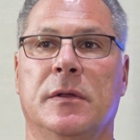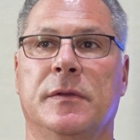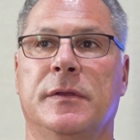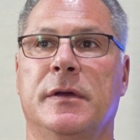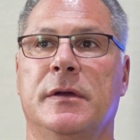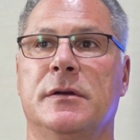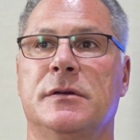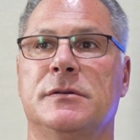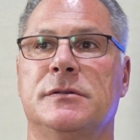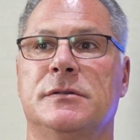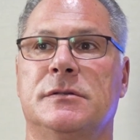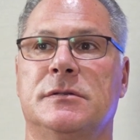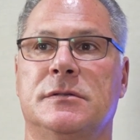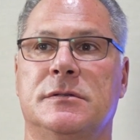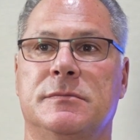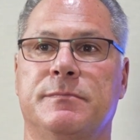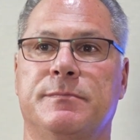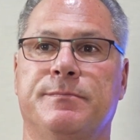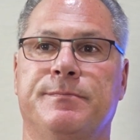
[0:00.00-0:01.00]

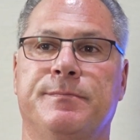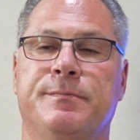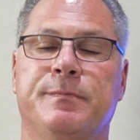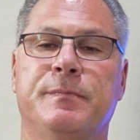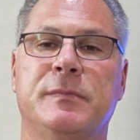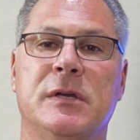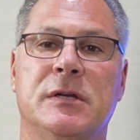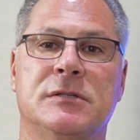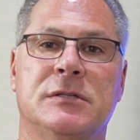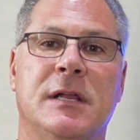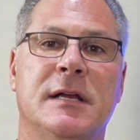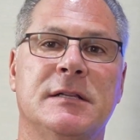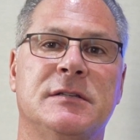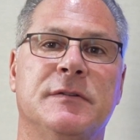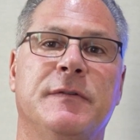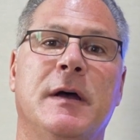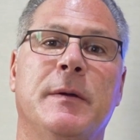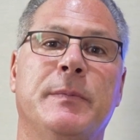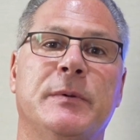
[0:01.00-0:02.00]
There's
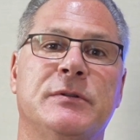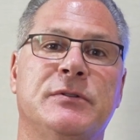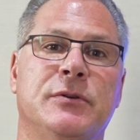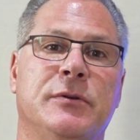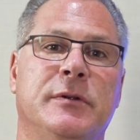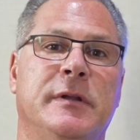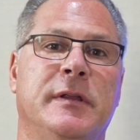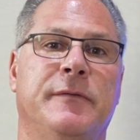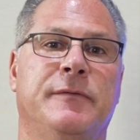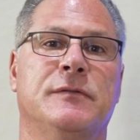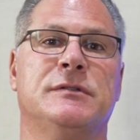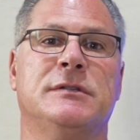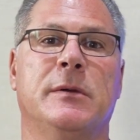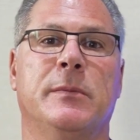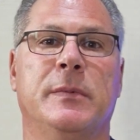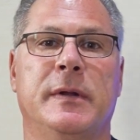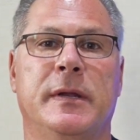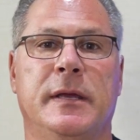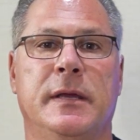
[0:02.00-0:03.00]
lots of opportunity for
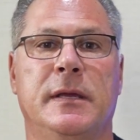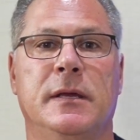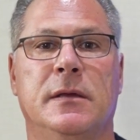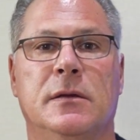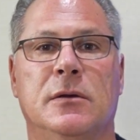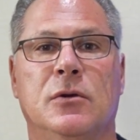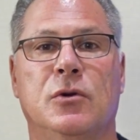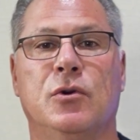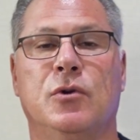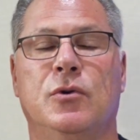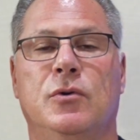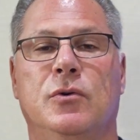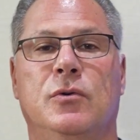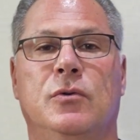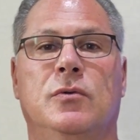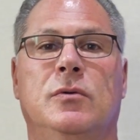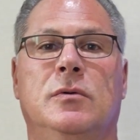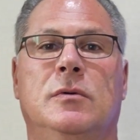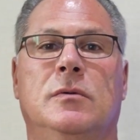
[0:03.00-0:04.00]
somebody
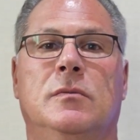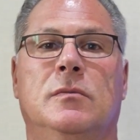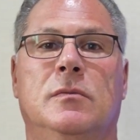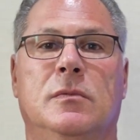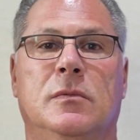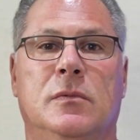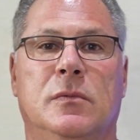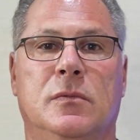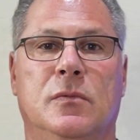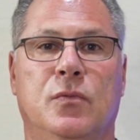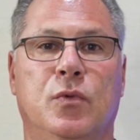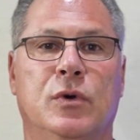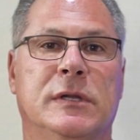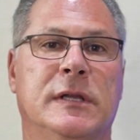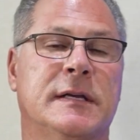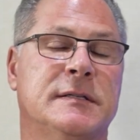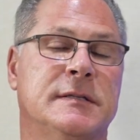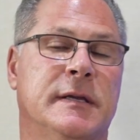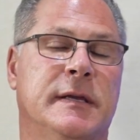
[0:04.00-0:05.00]
who would
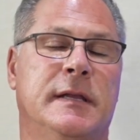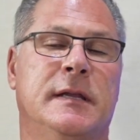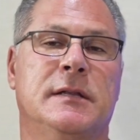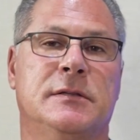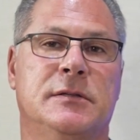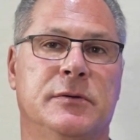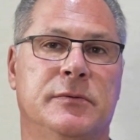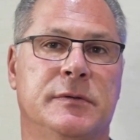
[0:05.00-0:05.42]
like to get into